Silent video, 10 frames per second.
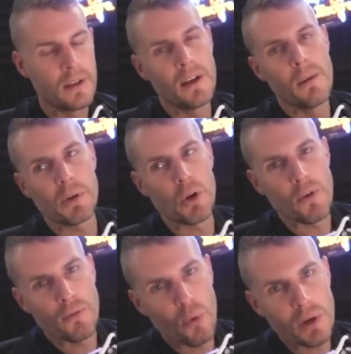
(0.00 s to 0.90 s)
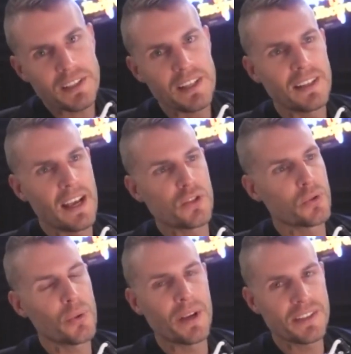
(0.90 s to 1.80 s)
But over 14 days, we're
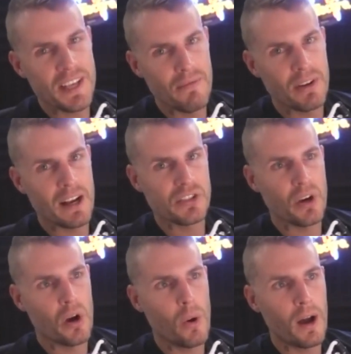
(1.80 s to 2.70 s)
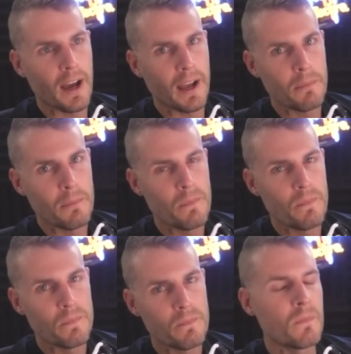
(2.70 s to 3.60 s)
doing a 7x ROI.
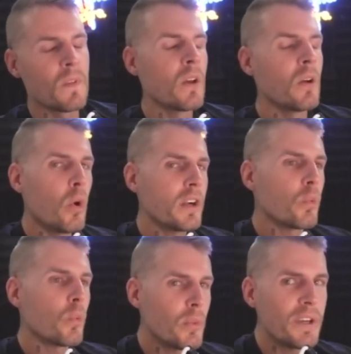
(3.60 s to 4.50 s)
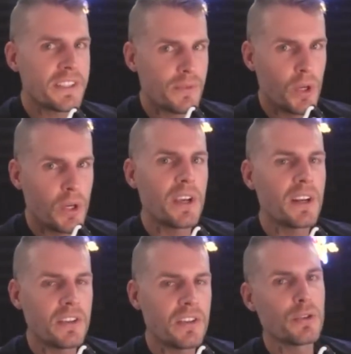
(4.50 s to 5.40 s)
What are we going
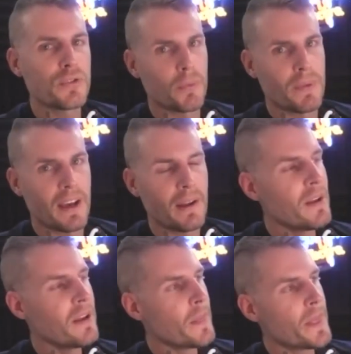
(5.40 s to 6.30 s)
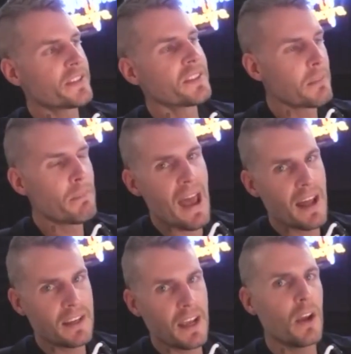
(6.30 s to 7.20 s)
to deduce from that? This is a
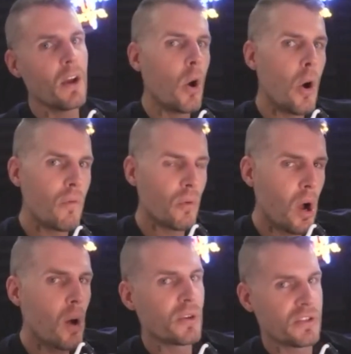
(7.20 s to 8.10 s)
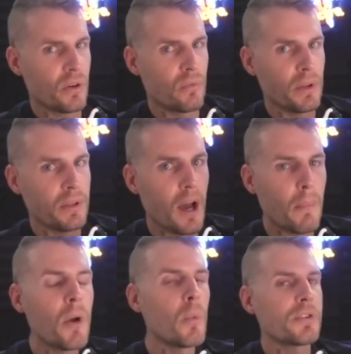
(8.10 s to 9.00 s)
bad day. Overall, we're still really
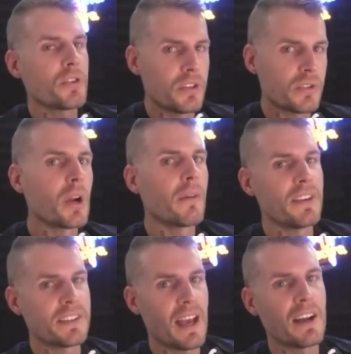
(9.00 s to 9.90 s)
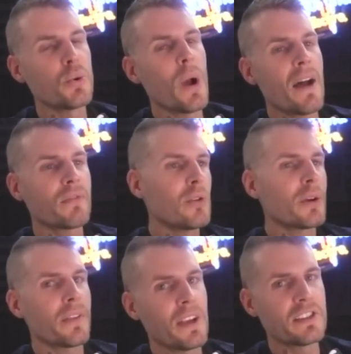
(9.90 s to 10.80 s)
up. We shouldn't turn off these ads. You have to
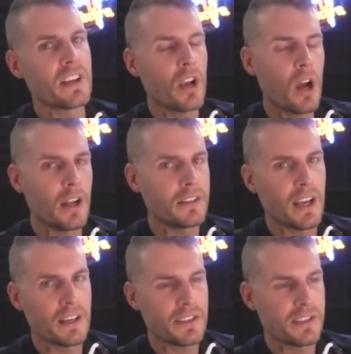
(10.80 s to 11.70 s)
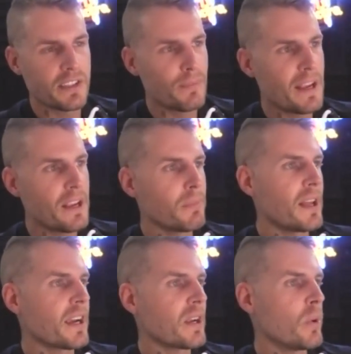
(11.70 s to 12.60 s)
look at things in context instead of making
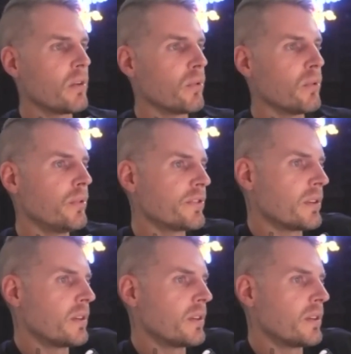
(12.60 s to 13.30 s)
black and white rules.